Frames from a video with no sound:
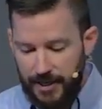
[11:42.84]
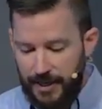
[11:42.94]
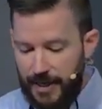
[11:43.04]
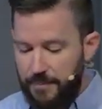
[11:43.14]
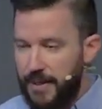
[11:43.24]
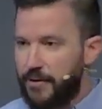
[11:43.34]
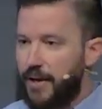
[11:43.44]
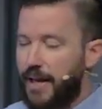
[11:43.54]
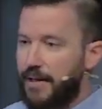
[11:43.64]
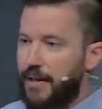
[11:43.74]
And Peter
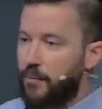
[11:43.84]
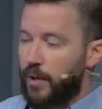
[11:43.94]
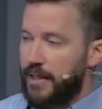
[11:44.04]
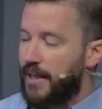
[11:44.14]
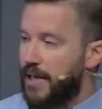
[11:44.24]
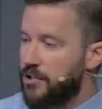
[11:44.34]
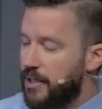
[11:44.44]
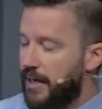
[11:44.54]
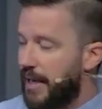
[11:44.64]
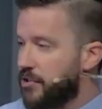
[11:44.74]
had, at one occasion
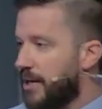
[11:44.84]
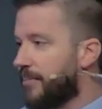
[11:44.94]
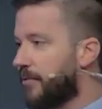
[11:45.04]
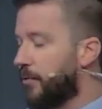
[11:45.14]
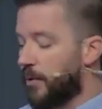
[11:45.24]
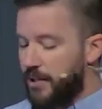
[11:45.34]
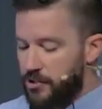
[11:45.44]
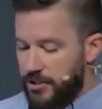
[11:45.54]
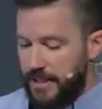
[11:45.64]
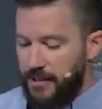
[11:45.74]
in Acts chapter 4, he had
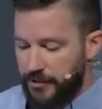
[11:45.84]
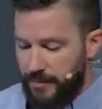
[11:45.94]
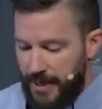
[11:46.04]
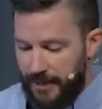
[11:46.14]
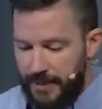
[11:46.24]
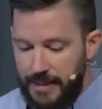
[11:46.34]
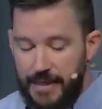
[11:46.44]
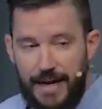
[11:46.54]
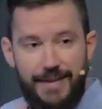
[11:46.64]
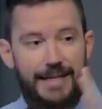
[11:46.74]
just healed a man.
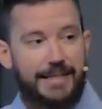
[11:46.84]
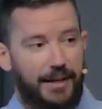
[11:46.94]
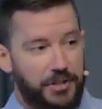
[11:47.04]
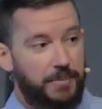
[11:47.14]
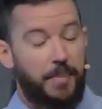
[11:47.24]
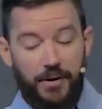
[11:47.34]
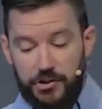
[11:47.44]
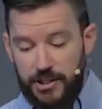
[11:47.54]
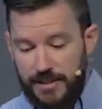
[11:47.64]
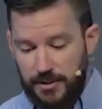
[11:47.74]
And then he tells them about
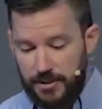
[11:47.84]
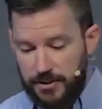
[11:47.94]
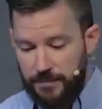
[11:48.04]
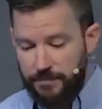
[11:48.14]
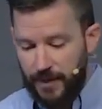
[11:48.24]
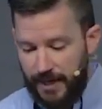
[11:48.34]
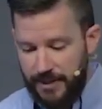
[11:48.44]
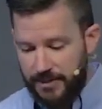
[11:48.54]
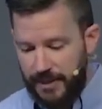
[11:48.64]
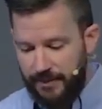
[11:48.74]
Jesus. And he
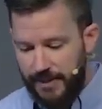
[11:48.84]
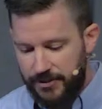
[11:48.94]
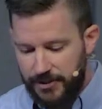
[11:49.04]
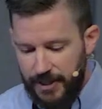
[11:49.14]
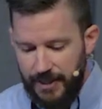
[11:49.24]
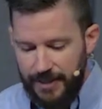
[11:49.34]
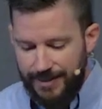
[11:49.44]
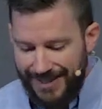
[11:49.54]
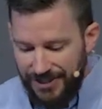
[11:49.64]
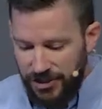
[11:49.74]
said this
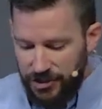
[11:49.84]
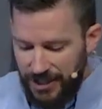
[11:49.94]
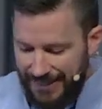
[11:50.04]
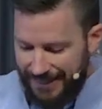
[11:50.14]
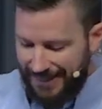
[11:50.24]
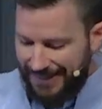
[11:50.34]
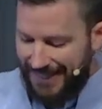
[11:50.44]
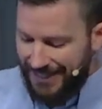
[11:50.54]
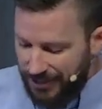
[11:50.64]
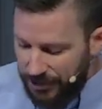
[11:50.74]
This Jesus
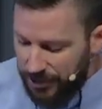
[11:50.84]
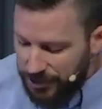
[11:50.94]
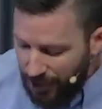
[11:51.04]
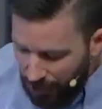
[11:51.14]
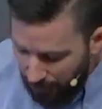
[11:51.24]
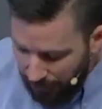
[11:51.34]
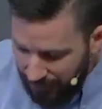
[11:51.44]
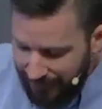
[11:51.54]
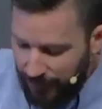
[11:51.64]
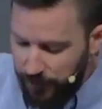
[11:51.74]
is the
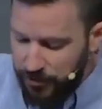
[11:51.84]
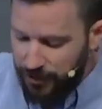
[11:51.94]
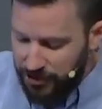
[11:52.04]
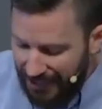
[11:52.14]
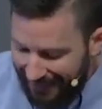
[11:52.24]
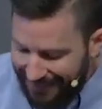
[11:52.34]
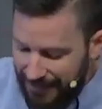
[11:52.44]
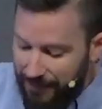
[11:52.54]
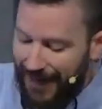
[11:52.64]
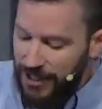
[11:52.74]
stone that was
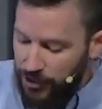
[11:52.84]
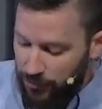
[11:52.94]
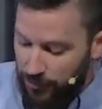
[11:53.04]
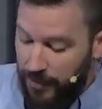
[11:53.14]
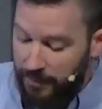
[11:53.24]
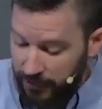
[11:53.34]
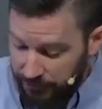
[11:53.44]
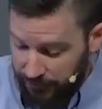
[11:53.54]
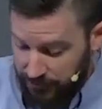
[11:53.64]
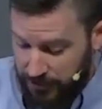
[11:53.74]
rejected by you, the
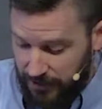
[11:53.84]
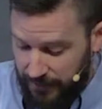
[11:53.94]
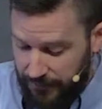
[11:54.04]
builders,